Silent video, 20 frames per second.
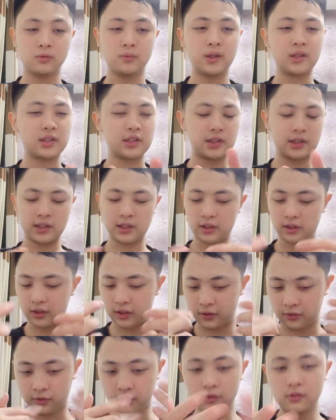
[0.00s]
But
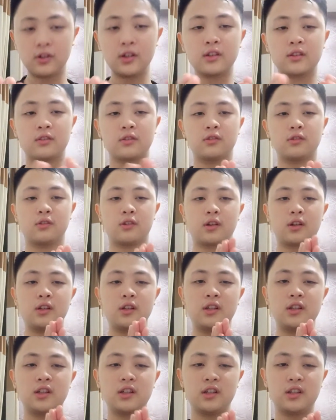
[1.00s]
if you want to
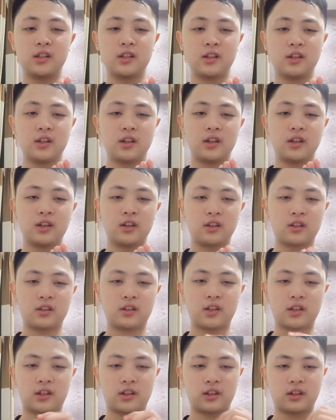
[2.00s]
really
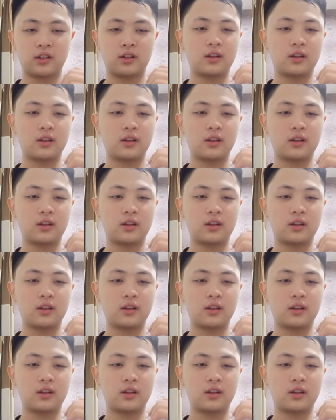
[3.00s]
like